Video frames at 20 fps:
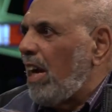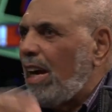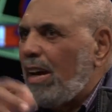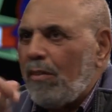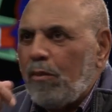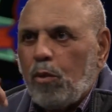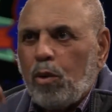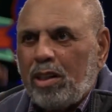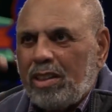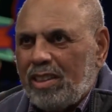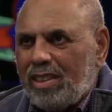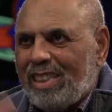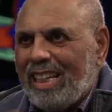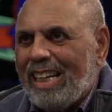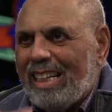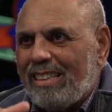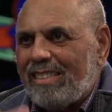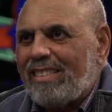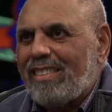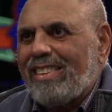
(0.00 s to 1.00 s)
have what it
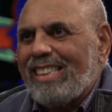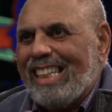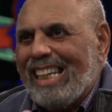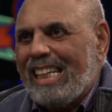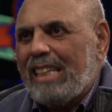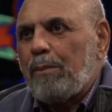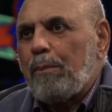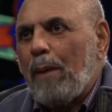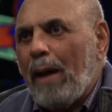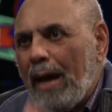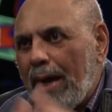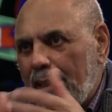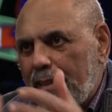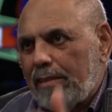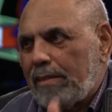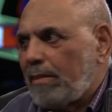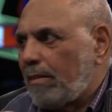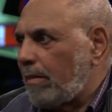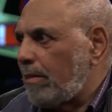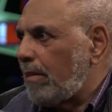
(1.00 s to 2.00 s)
takes to get
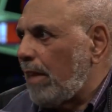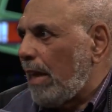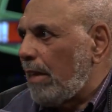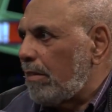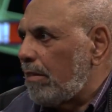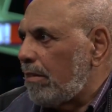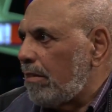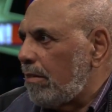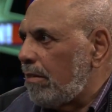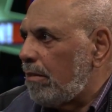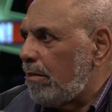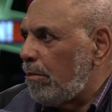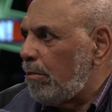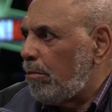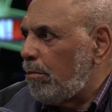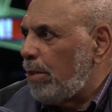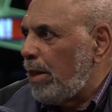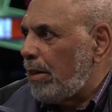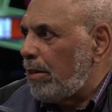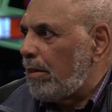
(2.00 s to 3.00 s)
past that
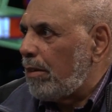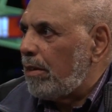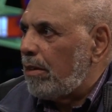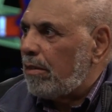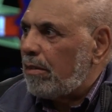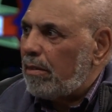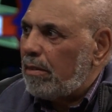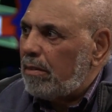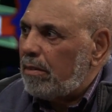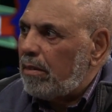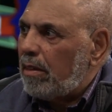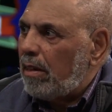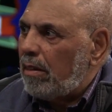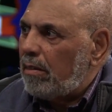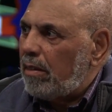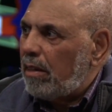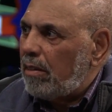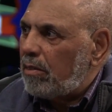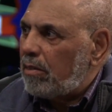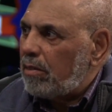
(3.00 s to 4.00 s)
barrier
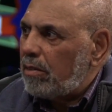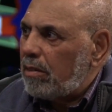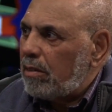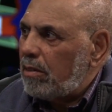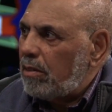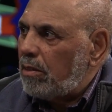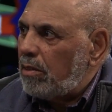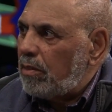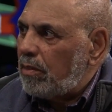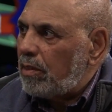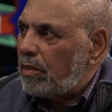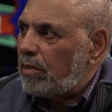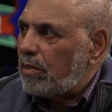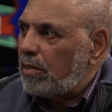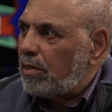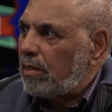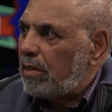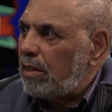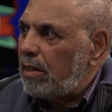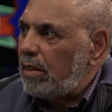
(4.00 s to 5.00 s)
and enter a
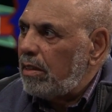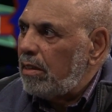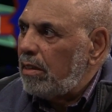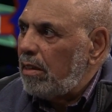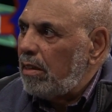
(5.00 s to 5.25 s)
university.